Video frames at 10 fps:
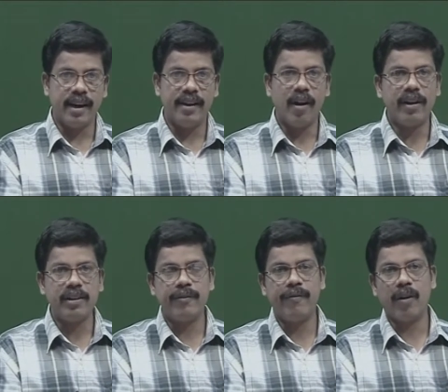in order
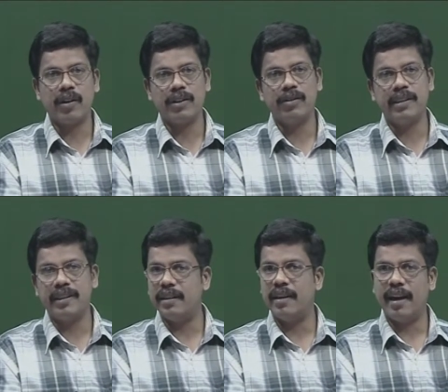to focus on
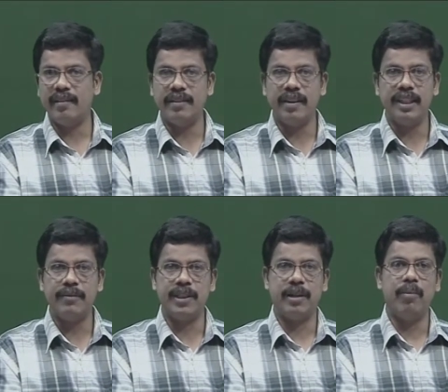certain other things
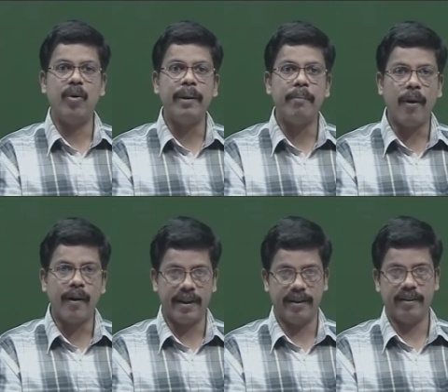which are more
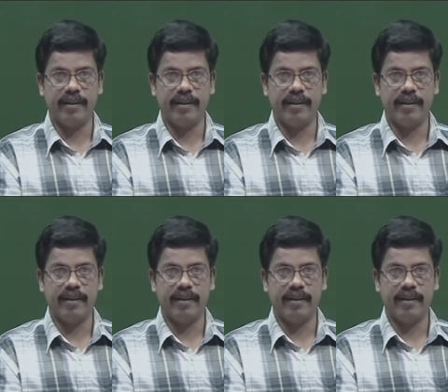important.